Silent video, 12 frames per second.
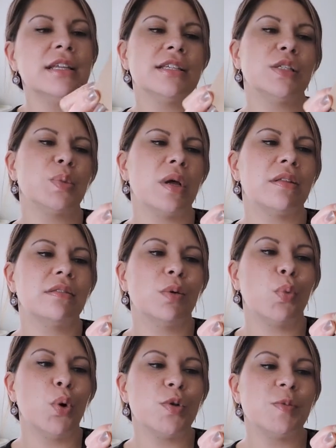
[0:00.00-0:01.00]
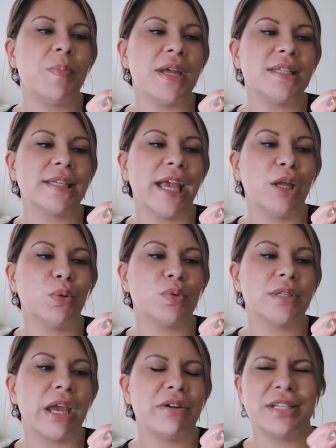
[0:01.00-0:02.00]
This is what the world's best
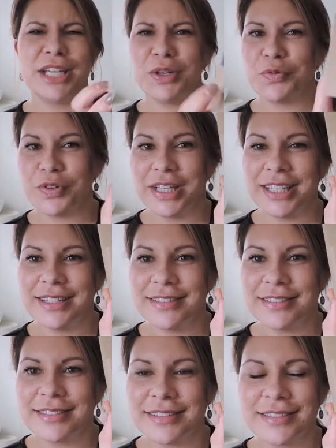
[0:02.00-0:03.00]
candles guaranteed, really.